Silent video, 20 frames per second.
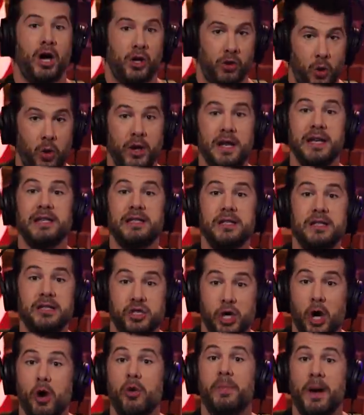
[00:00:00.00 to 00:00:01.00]
according to
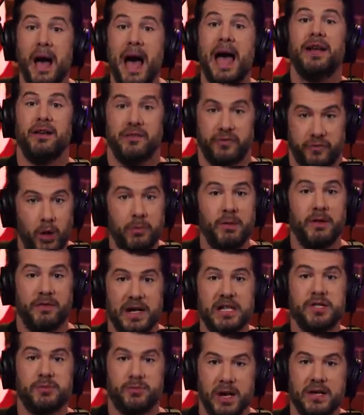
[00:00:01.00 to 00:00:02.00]
Joe Biden, former
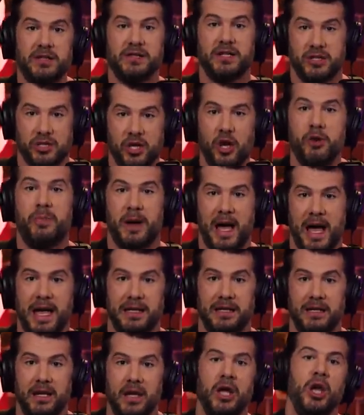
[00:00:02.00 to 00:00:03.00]
Vice President Joe
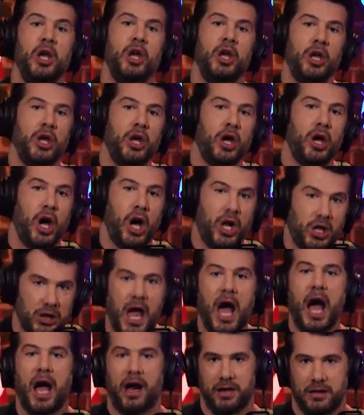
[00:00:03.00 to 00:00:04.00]
Biden, a
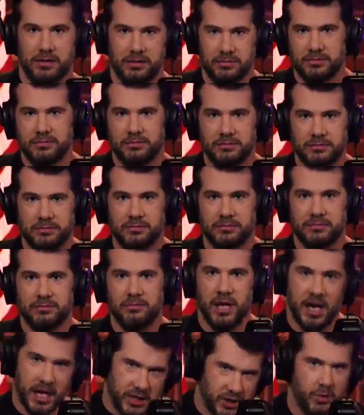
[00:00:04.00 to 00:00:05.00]
Glock
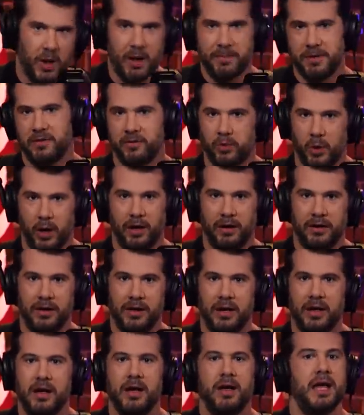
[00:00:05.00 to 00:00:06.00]
is a weapon of war.
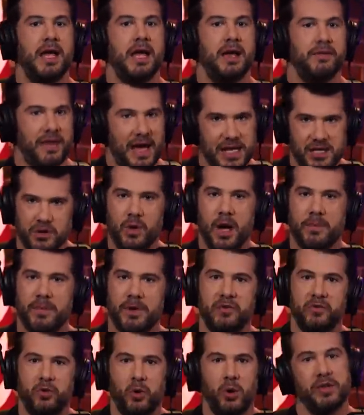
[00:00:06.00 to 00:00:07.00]
If that's a
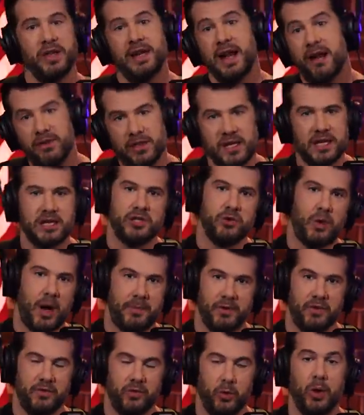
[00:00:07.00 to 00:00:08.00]
weapon of war, then everything is a
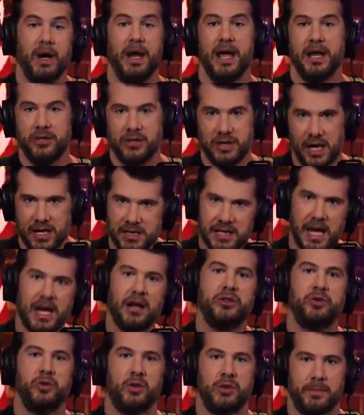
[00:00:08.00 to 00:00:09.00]
weapon of war, and you're not
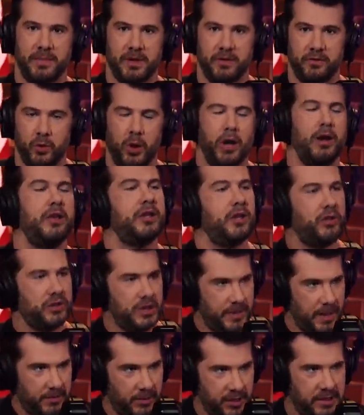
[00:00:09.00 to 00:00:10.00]
entitled to a weapon of war. The
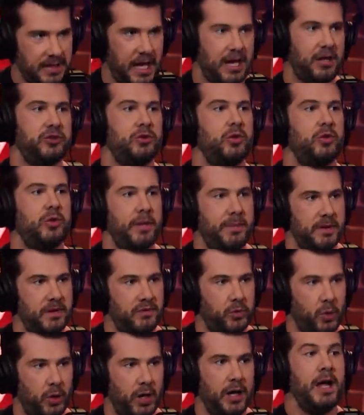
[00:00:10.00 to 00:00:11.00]
only people entitled to a weapon
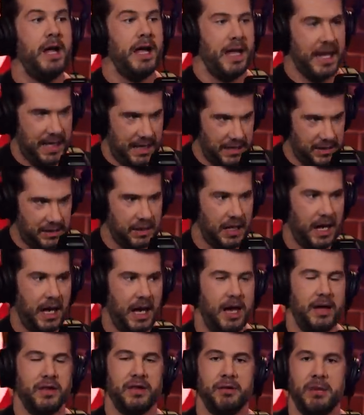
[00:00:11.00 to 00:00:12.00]
of war is
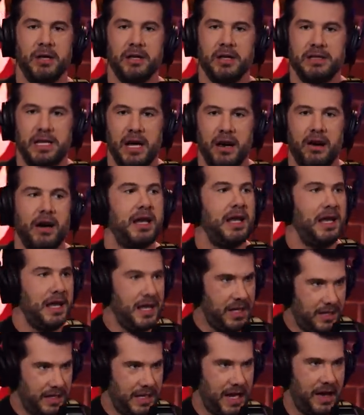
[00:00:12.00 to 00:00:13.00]
the military,
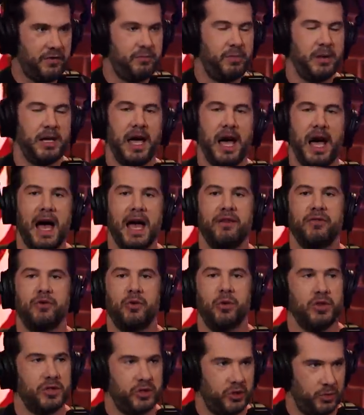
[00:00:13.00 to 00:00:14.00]
the FBI, of
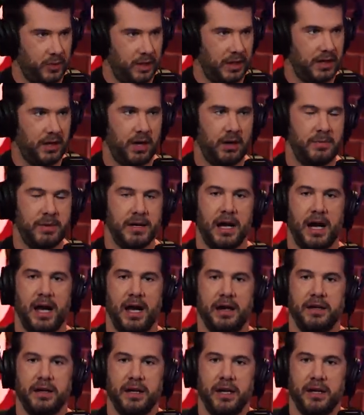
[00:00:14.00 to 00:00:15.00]
course, who we are
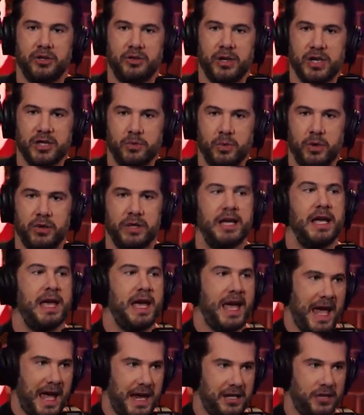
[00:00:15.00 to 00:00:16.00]
beyond trustworthy,
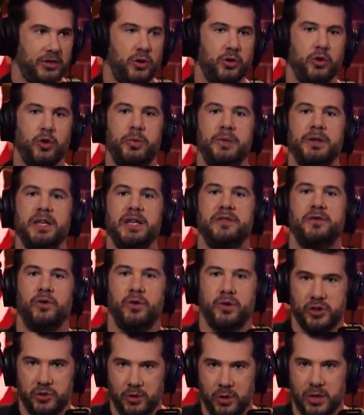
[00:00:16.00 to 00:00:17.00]
and a local police
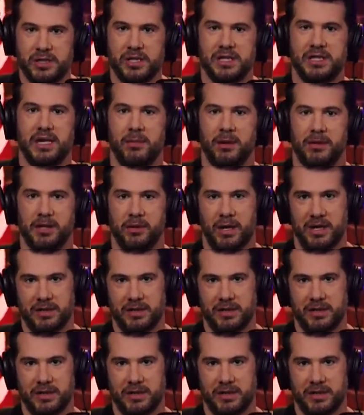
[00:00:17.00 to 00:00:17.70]
force who are systemically